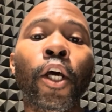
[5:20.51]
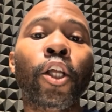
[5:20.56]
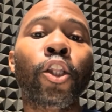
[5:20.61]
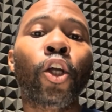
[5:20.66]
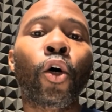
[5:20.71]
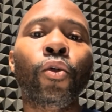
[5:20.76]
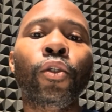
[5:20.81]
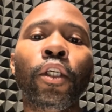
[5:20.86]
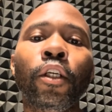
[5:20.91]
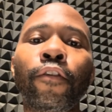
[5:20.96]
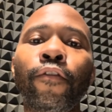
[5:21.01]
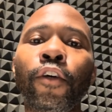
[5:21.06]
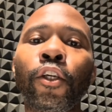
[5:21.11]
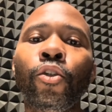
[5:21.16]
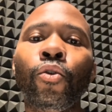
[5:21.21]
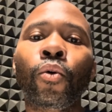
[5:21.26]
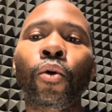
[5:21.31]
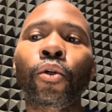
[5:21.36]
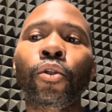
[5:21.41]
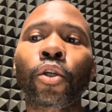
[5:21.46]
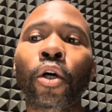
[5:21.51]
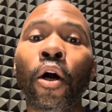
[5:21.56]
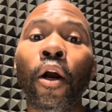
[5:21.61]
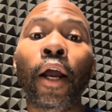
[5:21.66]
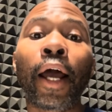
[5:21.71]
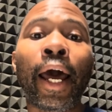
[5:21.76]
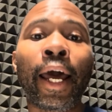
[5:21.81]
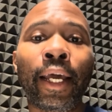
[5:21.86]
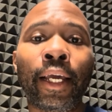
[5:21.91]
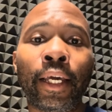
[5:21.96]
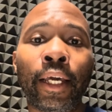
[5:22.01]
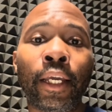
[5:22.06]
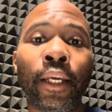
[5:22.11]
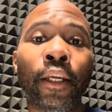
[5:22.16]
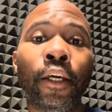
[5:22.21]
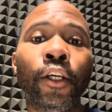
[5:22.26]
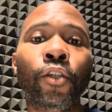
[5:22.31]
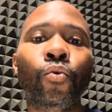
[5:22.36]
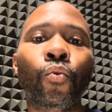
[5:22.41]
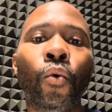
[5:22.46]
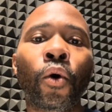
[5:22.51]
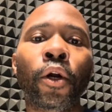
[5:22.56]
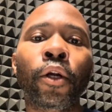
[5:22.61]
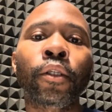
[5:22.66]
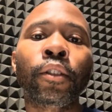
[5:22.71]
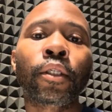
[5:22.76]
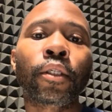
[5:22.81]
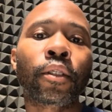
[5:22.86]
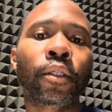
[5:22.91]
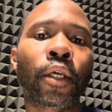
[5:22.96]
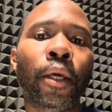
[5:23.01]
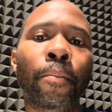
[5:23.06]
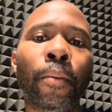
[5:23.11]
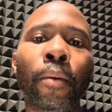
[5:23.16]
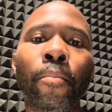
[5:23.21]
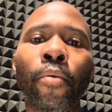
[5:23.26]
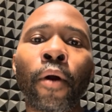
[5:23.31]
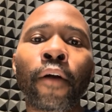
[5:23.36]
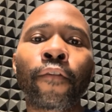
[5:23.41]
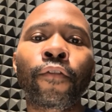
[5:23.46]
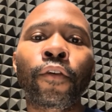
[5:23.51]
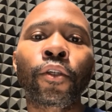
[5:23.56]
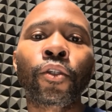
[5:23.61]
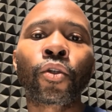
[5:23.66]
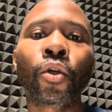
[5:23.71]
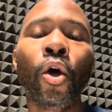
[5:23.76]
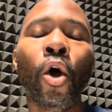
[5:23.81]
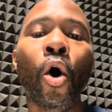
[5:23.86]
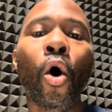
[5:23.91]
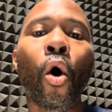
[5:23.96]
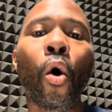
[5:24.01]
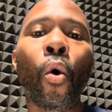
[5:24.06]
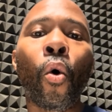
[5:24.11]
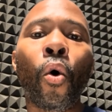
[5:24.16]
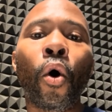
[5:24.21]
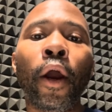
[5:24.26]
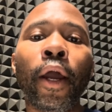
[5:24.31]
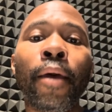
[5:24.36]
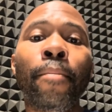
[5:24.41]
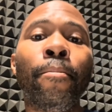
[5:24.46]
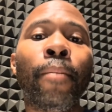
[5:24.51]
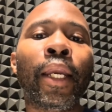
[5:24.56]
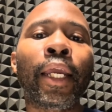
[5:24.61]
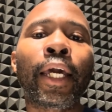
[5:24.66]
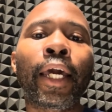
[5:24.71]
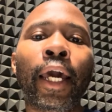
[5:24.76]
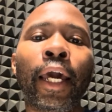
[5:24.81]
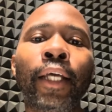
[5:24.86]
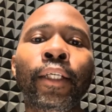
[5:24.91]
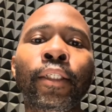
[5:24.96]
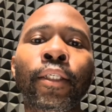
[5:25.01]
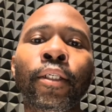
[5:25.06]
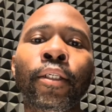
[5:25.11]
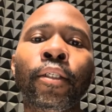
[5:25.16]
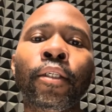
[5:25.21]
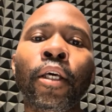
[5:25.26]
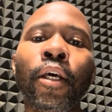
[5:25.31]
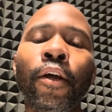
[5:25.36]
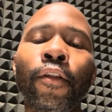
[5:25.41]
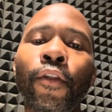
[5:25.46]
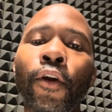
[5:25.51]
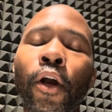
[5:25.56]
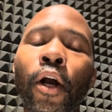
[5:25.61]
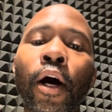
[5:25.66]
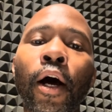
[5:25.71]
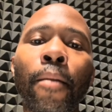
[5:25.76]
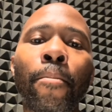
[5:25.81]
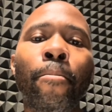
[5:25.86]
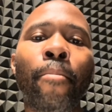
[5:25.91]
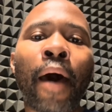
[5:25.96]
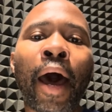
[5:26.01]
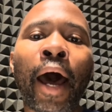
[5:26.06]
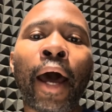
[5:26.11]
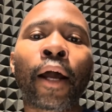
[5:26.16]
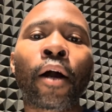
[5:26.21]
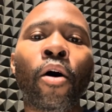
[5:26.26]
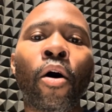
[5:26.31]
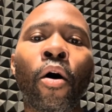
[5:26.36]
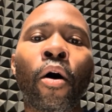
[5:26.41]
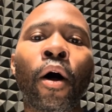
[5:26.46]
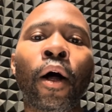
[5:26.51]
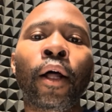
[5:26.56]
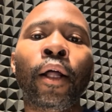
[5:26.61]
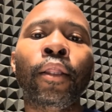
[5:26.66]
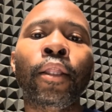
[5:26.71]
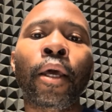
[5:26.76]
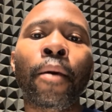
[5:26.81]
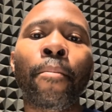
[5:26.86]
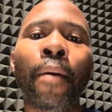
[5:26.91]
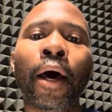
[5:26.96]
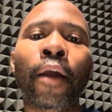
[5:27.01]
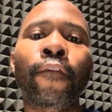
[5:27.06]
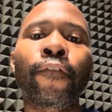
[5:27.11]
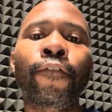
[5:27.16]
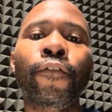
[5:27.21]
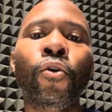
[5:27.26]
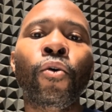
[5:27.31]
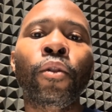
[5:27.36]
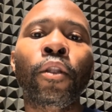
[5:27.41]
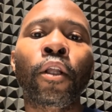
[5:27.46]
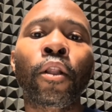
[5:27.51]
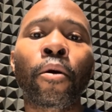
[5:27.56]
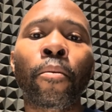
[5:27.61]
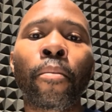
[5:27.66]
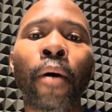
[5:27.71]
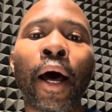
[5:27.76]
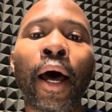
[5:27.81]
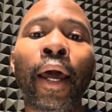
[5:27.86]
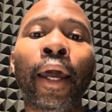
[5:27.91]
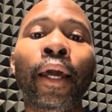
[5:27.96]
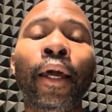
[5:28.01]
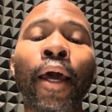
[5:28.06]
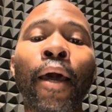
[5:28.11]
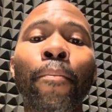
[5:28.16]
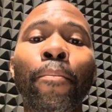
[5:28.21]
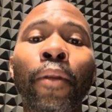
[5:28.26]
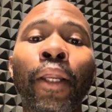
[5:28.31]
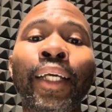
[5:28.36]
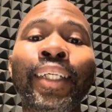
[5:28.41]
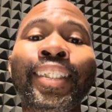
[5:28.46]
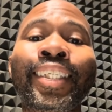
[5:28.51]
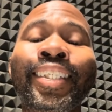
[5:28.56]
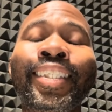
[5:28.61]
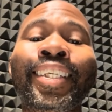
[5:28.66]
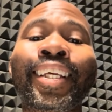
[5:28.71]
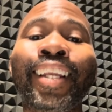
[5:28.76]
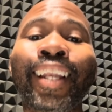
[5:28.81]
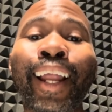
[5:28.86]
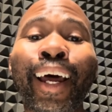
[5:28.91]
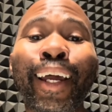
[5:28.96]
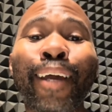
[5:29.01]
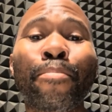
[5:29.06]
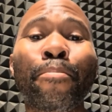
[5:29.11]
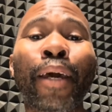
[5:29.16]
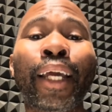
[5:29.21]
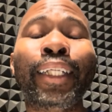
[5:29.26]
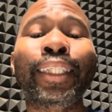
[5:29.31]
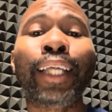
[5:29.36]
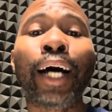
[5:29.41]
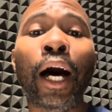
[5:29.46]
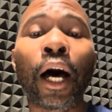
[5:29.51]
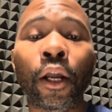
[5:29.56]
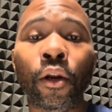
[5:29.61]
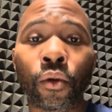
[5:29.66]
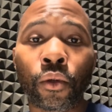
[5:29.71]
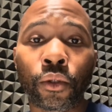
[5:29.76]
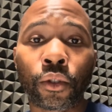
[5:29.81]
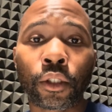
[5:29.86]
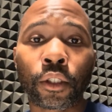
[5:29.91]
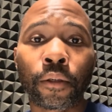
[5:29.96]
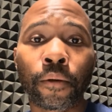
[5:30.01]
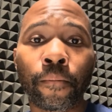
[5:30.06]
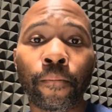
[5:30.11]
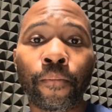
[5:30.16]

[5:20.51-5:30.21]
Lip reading: Those individuals are, in his words, skipping breakfast, or in many cases, they're cutting back on the amount of food that they're buying at places like McDonald's.